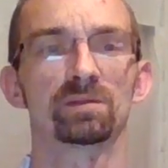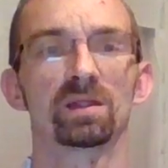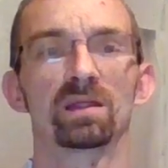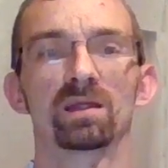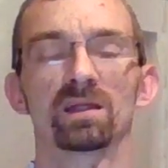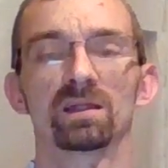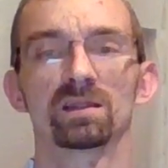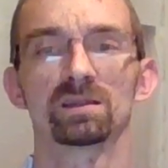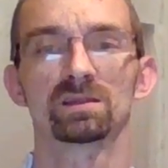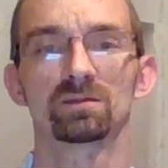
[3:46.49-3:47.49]
but it
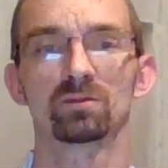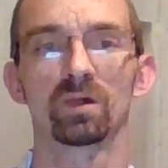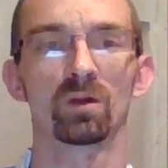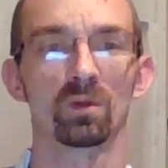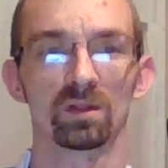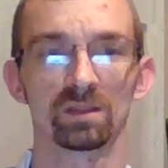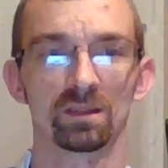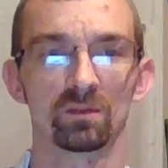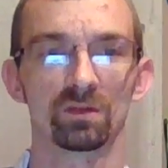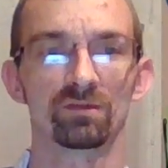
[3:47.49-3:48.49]
is well worth
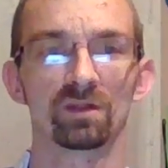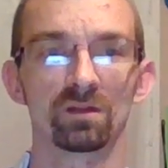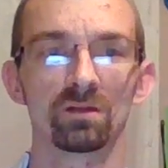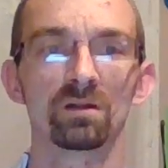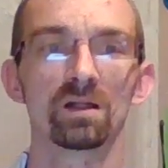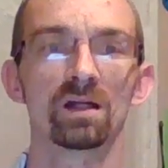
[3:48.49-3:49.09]
it, we feel.